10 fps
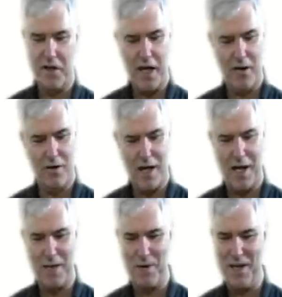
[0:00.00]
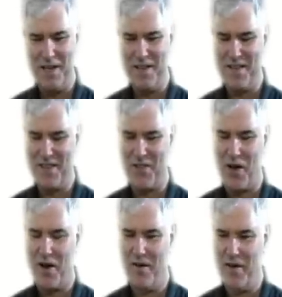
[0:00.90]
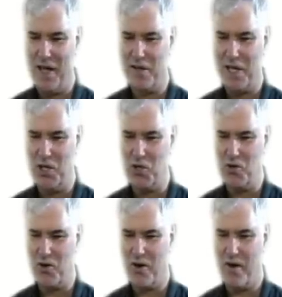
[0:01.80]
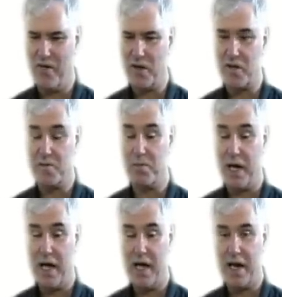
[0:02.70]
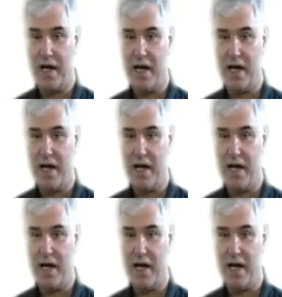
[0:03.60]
they don't like to be thought of as a junior officer, but